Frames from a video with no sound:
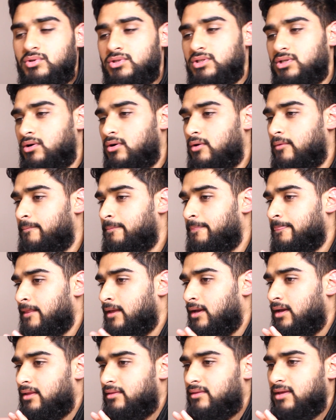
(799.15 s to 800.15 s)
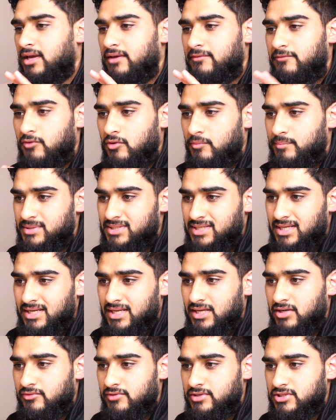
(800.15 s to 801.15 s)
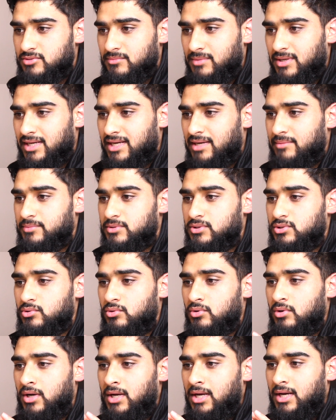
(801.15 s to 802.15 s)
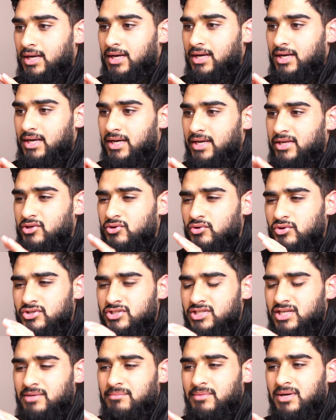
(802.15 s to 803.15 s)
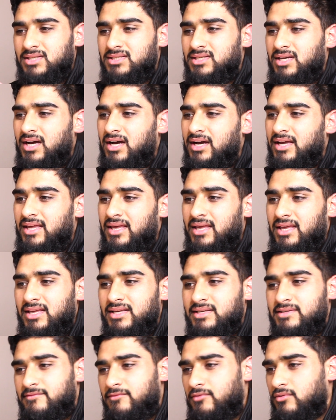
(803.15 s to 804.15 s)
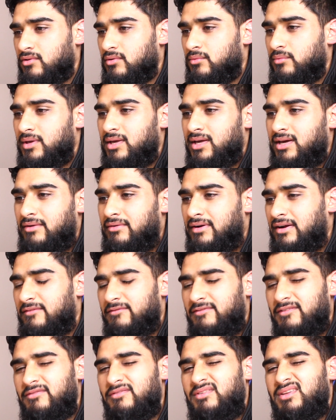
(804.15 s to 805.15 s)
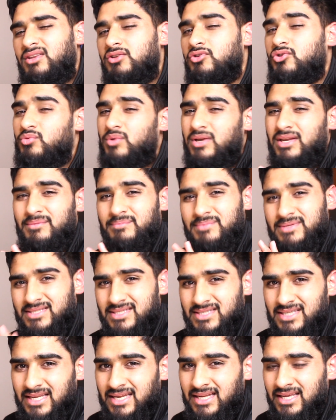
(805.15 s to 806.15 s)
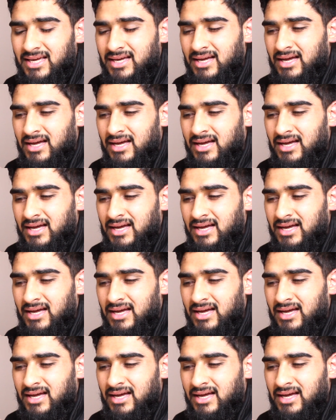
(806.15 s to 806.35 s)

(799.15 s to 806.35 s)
So 34% increase to my capital. Usually my target is for the week around 15 to 20%.